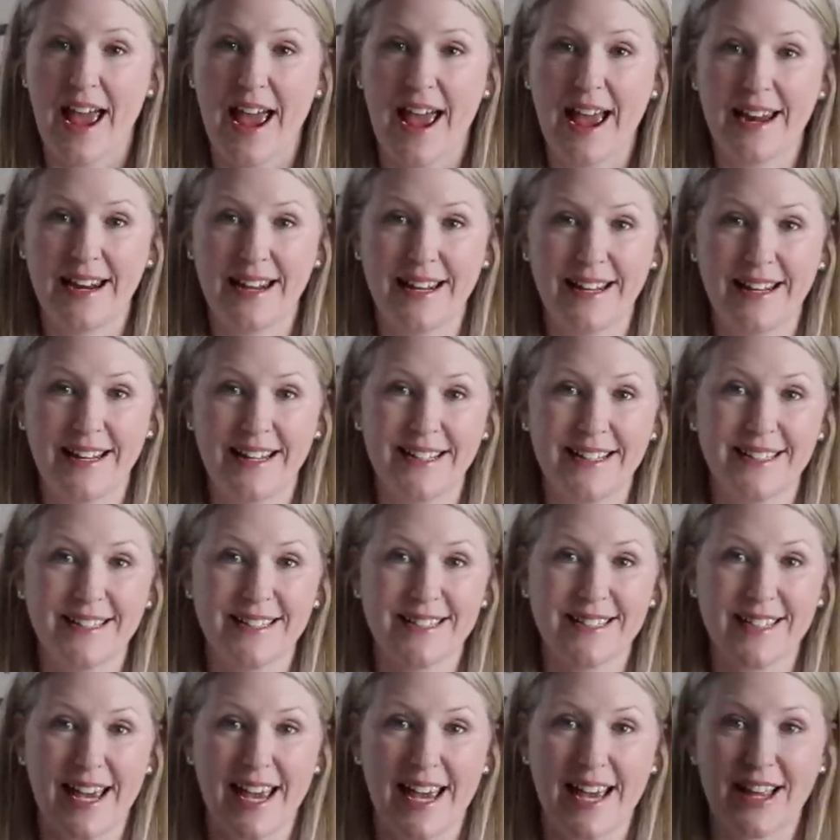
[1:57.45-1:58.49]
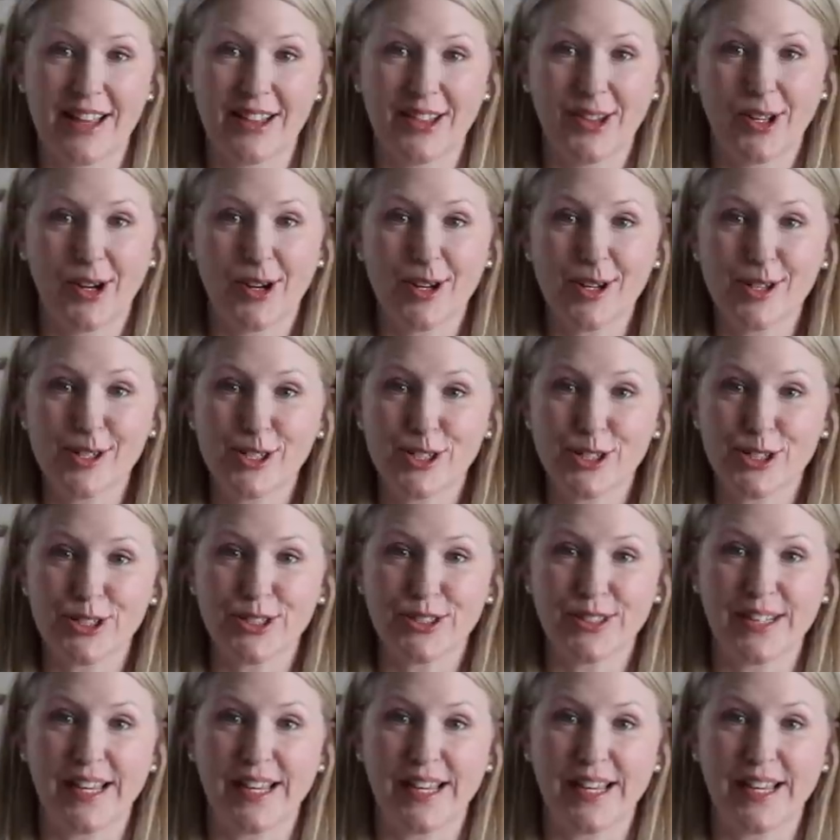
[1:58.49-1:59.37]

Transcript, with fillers: and it is a larger